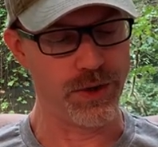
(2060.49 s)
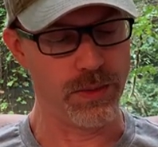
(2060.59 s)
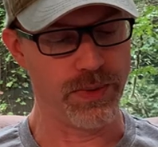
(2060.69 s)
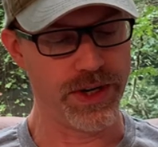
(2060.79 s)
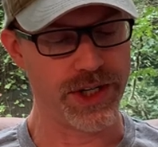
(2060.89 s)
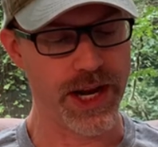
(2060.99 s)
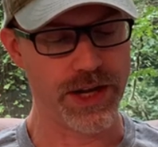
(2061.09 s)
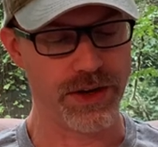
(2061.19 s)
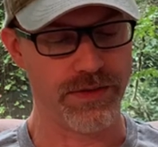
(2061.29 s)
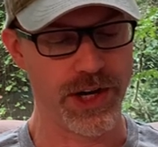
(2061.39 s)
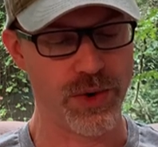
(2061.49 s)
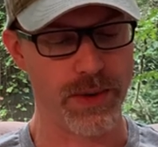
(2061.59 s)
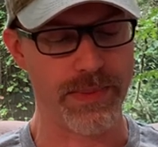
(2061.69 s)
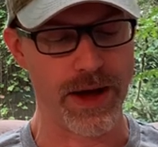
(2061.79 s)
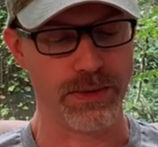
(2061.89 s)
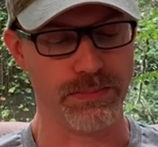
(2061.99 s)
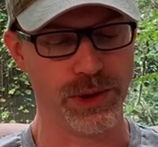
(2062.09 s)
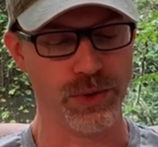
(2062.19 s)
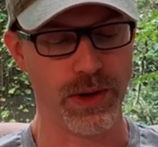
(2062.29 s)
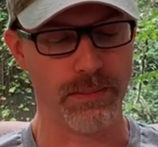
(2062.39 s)
I do appreciate your video about
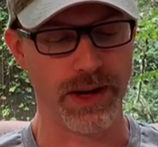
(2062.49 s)
blue